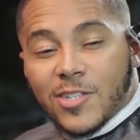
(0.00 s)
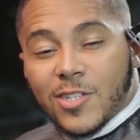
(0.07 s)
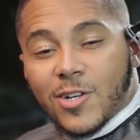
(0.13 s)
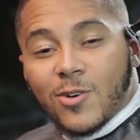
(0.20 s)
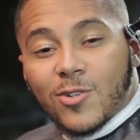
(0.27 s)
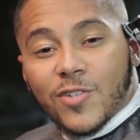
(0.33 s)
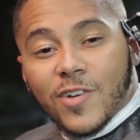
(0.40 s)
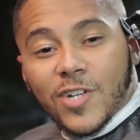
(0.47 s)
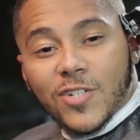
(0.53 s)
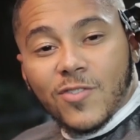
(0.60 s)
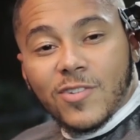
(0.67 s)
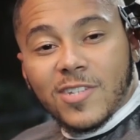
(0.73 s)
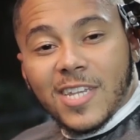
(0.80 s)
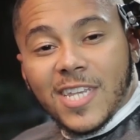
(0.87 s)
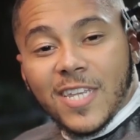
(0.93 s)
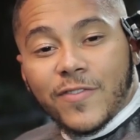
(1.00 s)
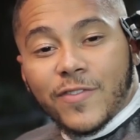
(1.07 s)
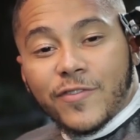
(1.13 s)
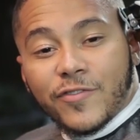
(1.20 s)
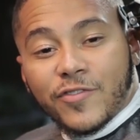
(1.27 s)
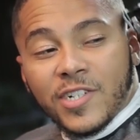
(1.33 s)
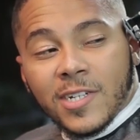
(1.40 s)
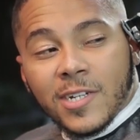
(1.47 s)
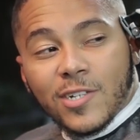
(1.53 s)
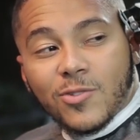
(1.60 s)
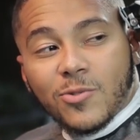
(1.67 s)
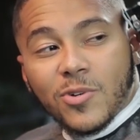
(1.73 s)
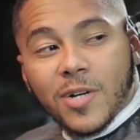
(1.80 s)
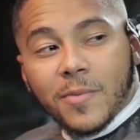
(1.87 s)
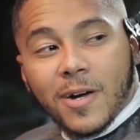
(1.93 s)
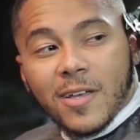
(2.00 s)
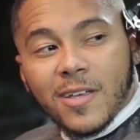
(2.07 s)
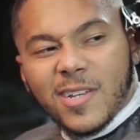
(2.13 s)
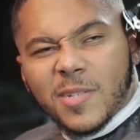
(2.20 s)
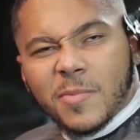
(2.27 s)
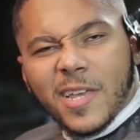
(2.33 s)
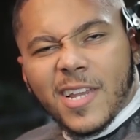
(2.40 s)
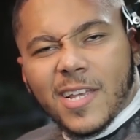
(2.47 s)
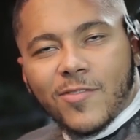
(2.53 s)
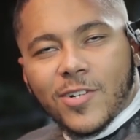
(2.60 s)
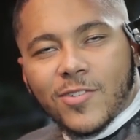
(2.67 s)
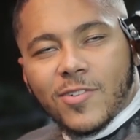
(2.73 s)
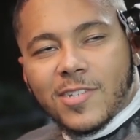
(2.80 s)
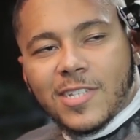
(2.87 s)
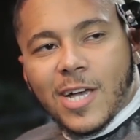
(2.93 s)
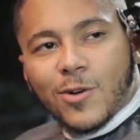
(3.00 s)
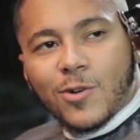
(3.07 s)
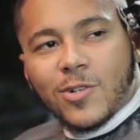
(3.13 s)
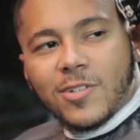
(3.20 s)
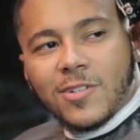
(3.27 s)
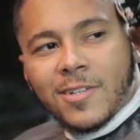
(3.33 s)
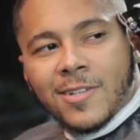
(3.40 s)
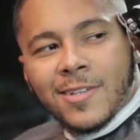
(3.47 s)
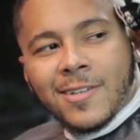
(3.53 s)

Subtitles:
I used to go to restaurants and eat for free and just talk about it. Just make their restaurant sound good.